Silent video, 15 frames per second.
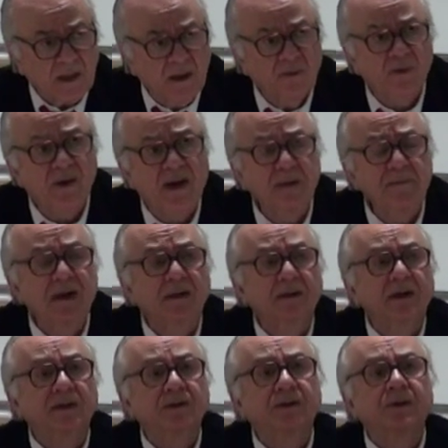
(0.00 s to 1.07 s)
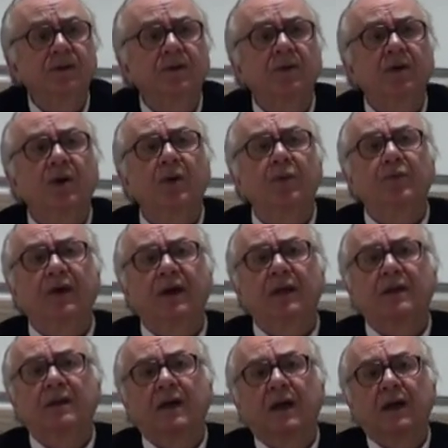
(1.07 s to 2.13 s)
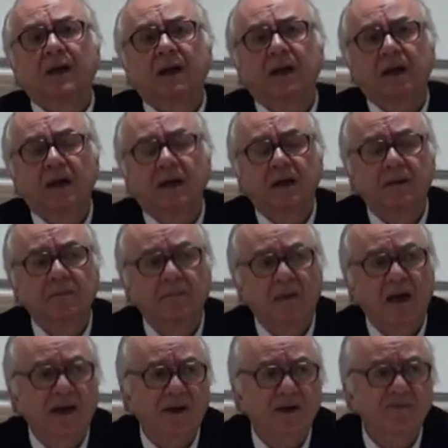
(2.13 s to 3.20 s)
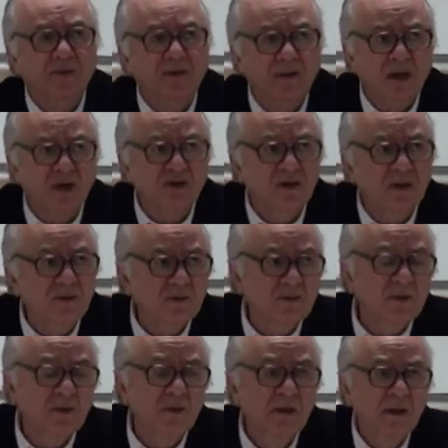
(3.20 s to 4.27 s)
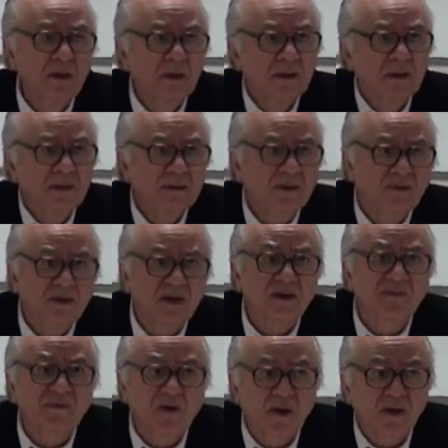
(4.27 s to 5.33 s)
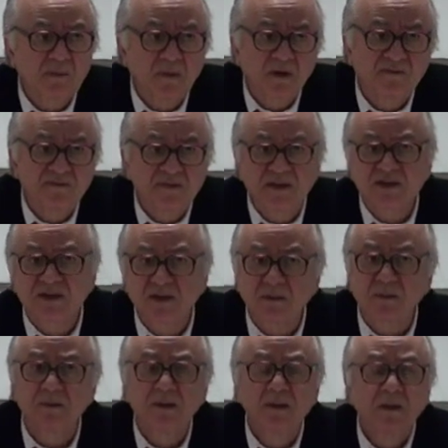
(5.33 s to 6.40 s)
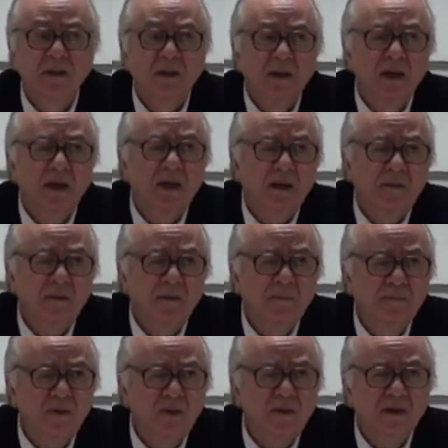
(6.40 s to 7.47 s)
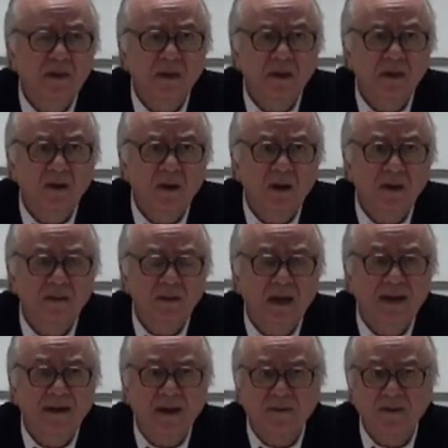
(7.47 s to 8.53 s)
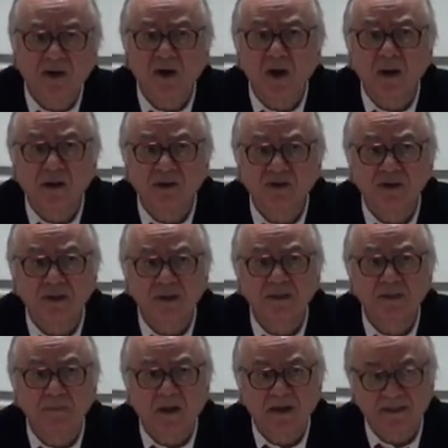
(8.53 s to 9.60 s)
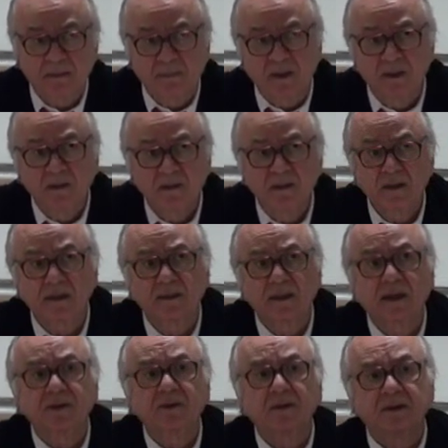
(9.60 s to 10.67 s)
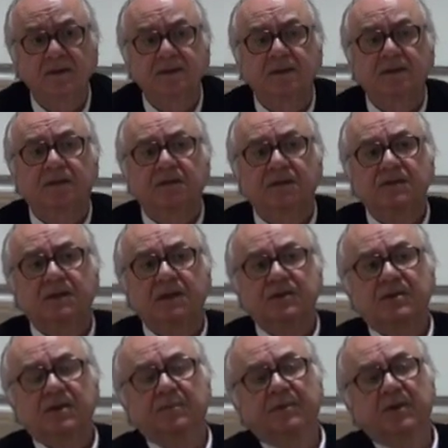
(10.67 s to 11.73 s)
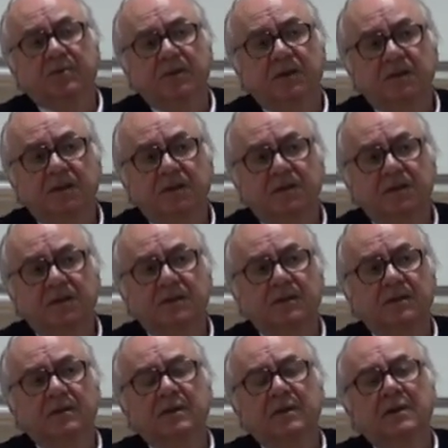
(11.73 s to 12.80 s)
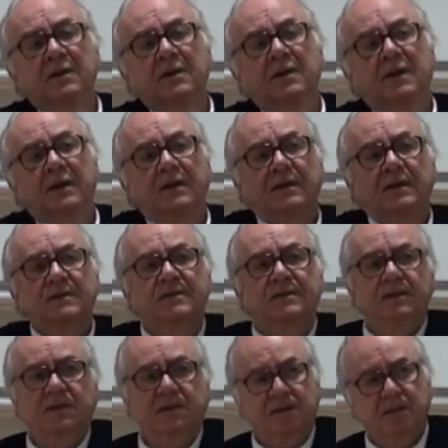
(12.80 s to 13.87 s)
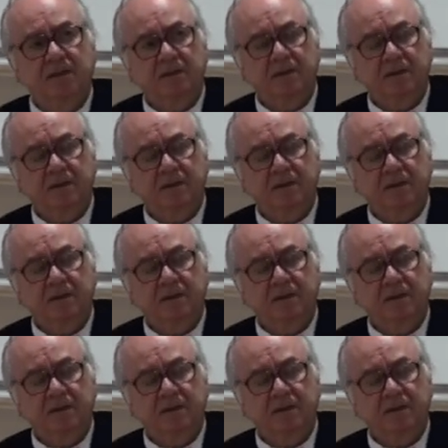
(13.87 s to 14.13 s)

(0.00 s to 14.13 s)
recommend that you uh, read uh, my introduction to the third volume of Verso, a uh, book called Another Knowledge is Possible. And there you can see the distinction between the internal and the external